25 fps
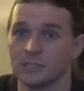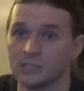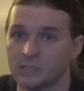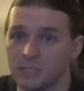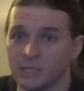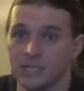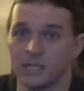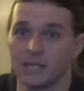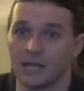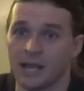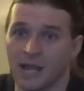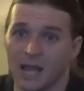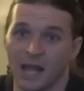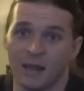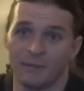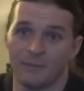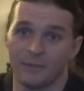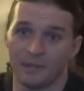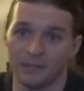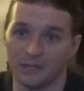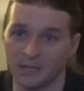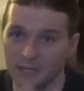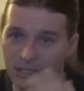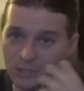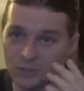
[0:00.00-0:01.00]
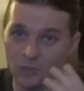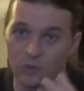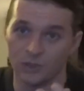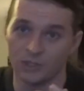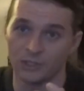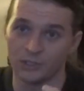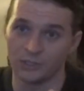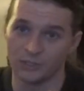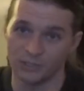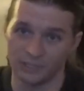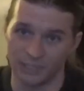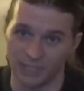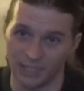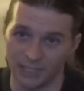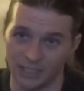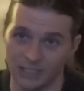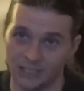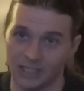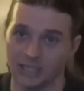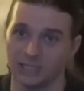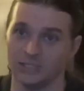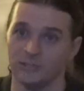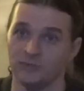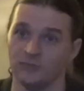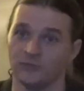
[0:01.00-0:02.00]
see it happen and you understand
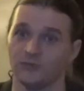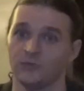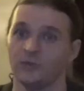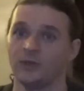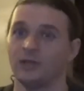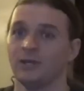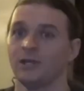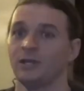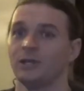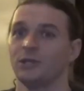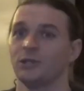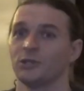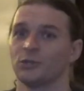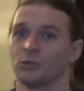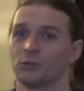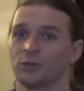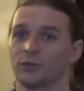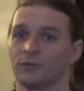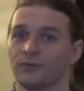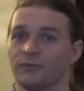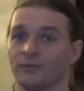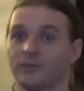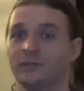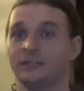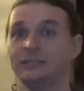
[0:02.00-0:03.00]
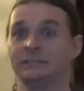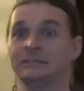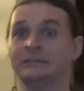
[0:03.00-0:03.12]
it and you've sort of